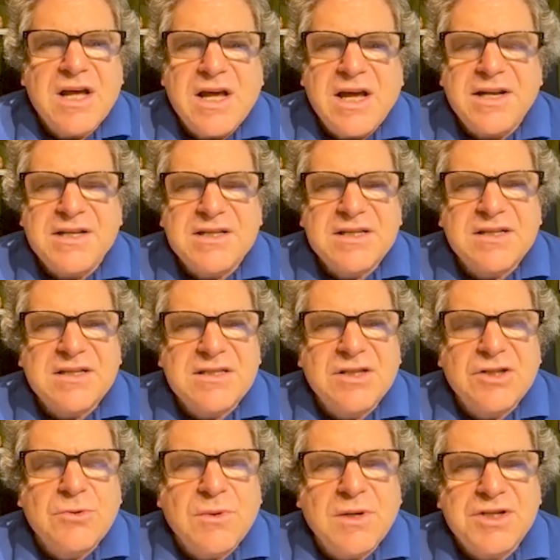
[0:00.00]
And is it a
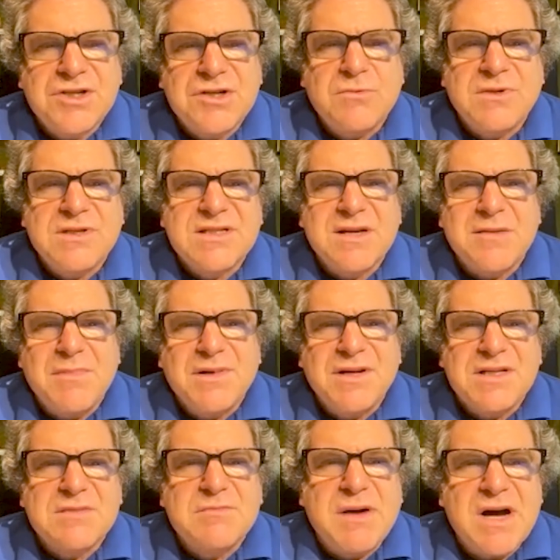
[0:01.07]
situation where somebody
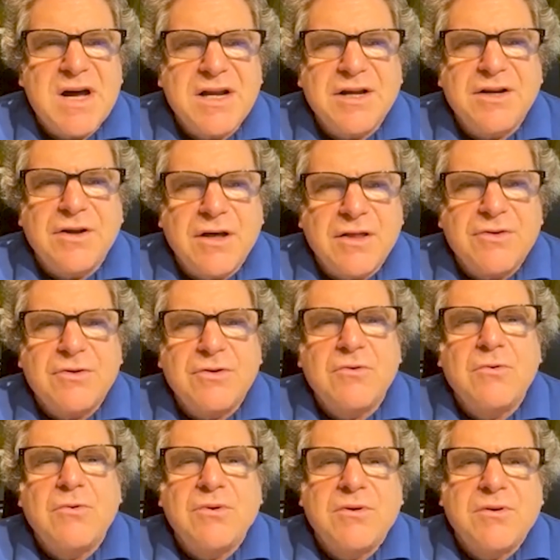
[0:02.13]
is buying another,
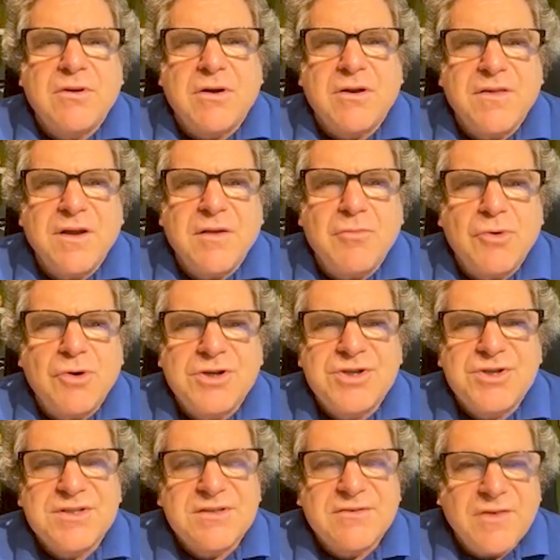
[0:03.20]
or are they
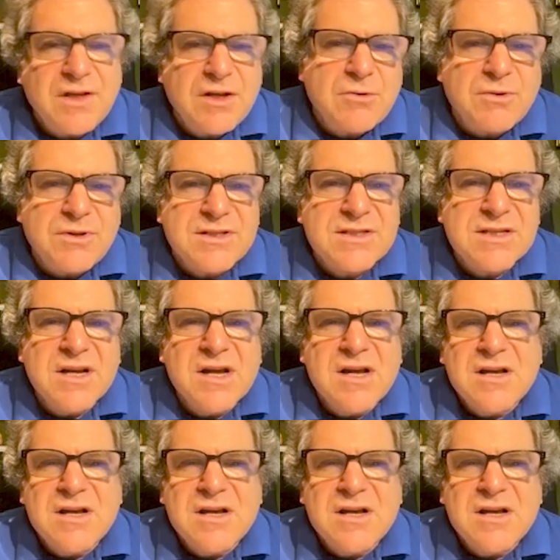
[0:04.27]
mergers of equals?